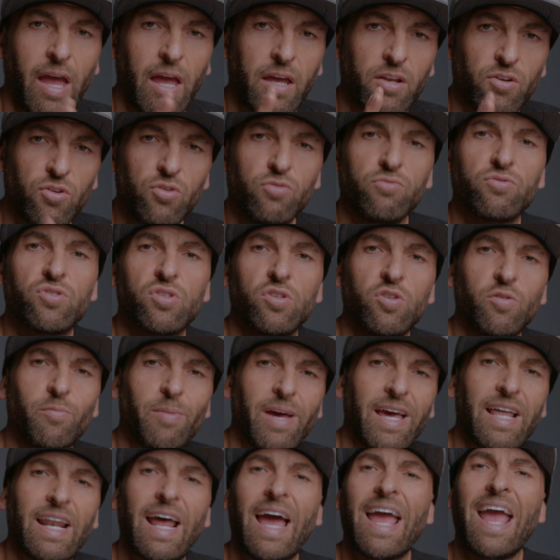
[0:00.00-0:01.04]
and
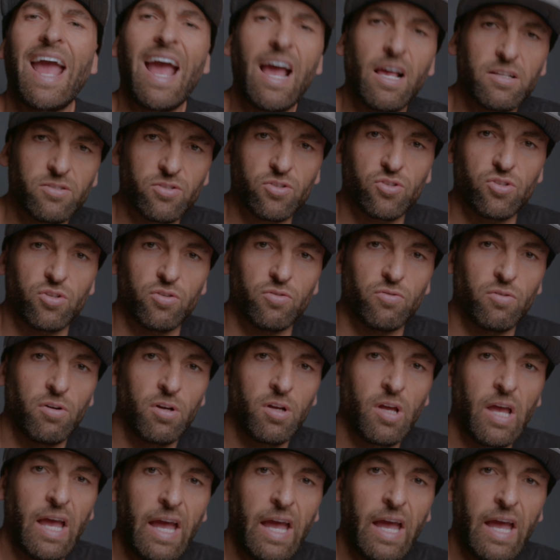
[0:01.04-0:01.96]
YouTube, and I asked you,